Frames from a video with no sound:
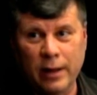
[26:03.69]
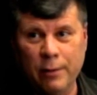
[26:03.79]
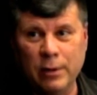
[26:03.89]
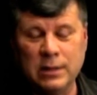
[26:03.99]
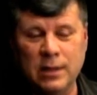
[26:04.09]
It
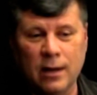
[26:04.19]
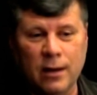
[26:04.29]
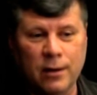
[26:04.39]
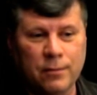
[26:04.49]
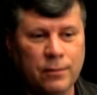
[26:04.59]
was a,
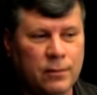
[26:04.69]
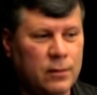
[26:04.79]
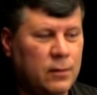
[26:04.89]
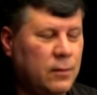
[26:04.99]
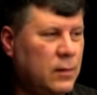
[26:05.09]
uh,
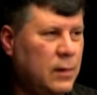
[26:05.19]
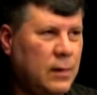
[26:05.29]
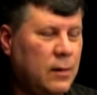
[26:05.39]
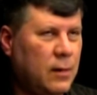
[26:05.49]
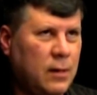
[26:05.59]

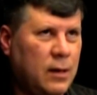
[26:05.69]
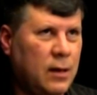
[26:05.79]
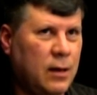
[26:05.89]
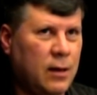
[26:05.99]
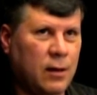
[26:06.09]

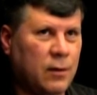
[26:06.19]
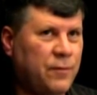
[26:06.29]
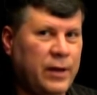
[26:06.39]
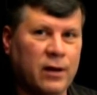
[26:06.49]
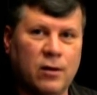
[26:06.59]
a
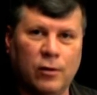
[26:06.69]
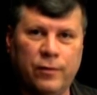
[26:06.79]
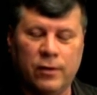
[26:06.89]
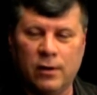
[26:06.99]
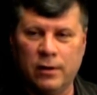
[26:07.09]
vehicle
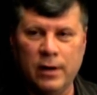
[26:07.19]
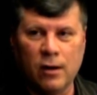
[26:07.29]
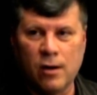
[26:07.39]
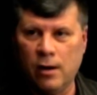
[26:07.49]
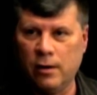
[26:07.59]
for Nell
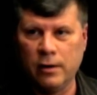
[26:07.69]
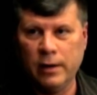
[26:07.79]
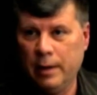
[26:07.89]
Carter.